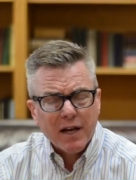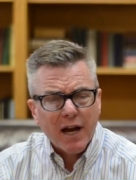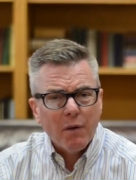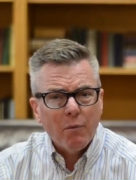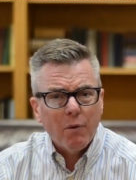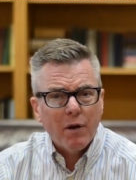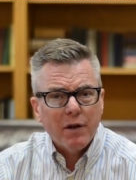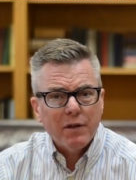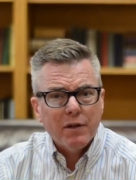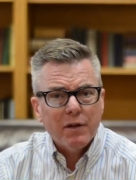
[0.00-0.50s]
"I
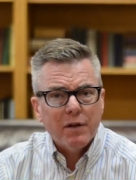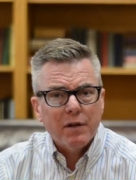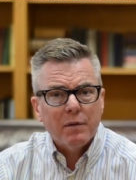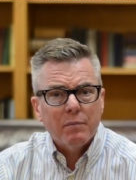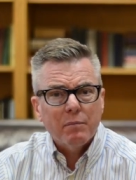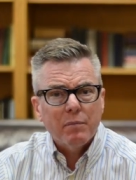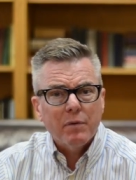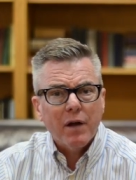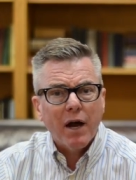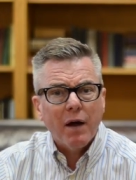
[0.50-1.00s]
want you to
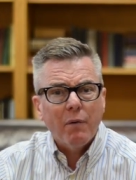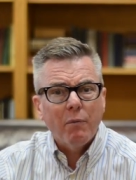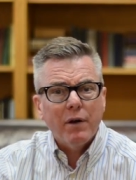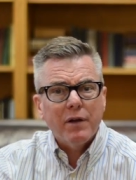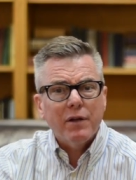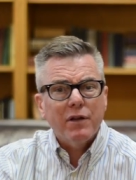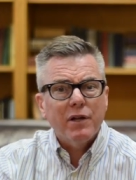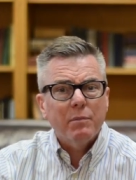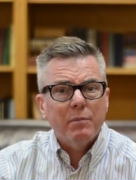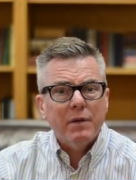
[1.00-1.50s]
I
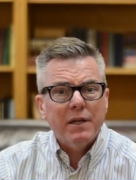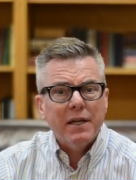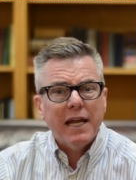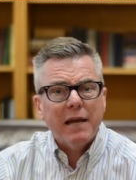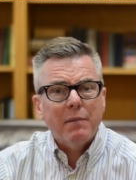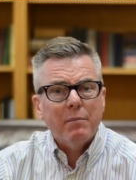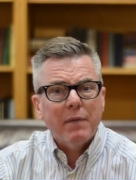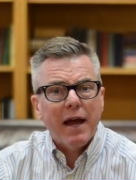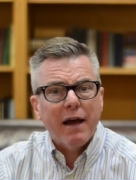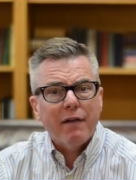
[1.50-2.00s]
want you to be
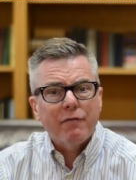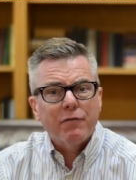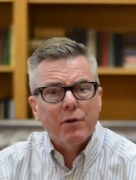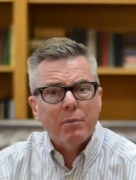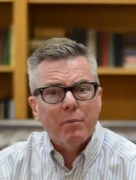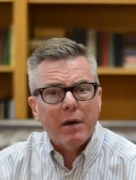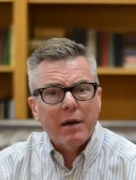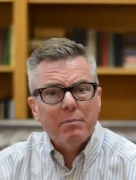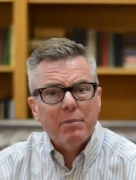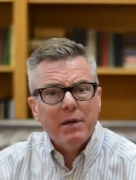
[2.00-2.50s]
named after
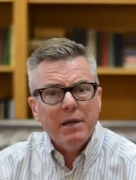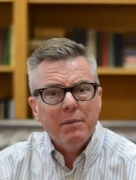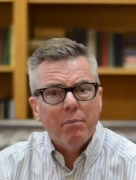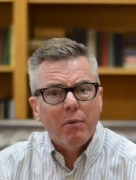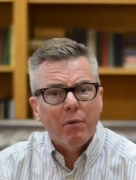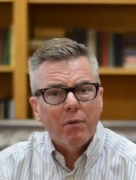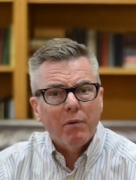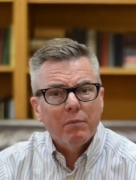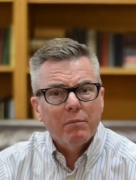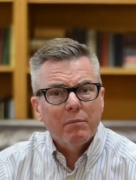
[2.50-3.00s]
my
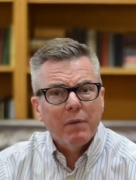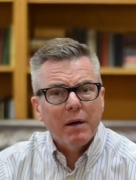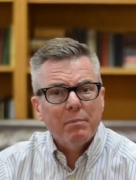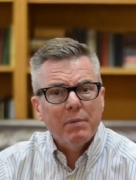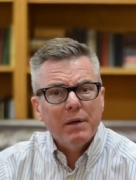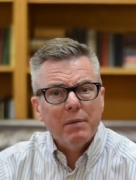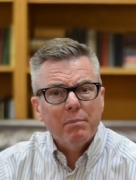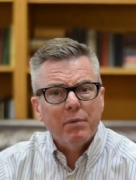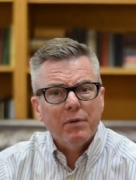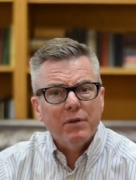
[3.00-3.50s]
people, my
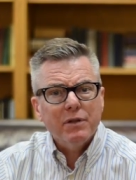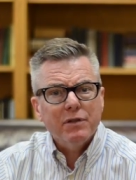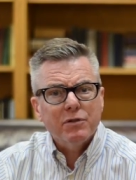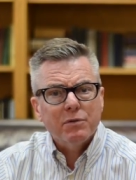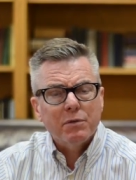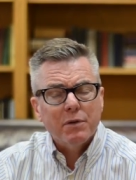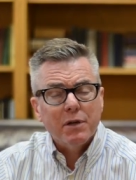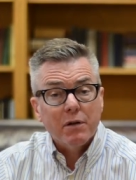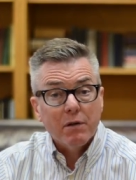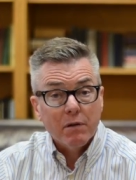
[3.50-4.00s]
people
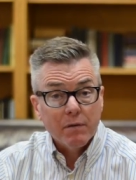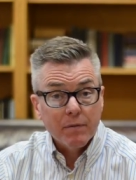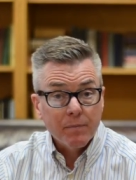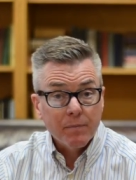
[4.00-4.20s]
Israel."